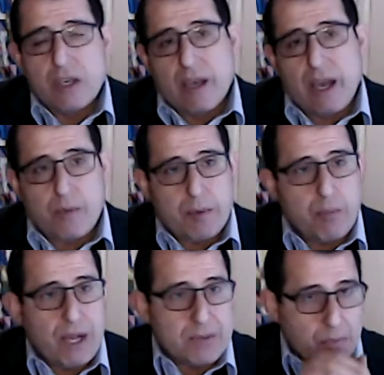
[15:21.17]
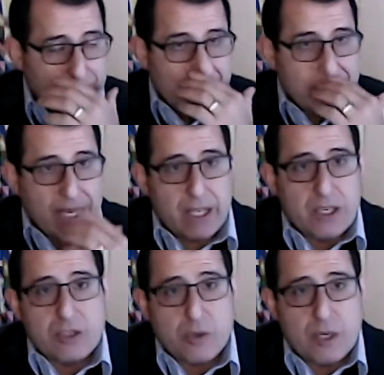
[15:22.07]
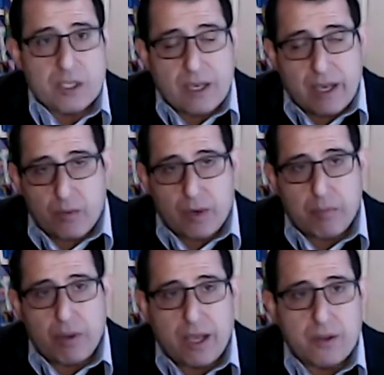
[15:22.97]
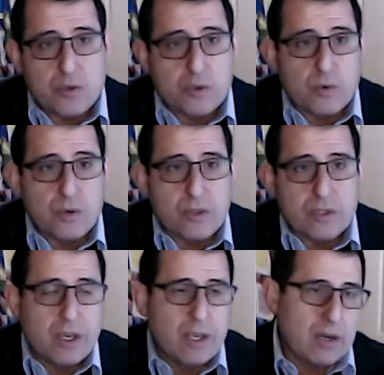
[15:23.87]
How do we bring that data into us? How do we apply those rules?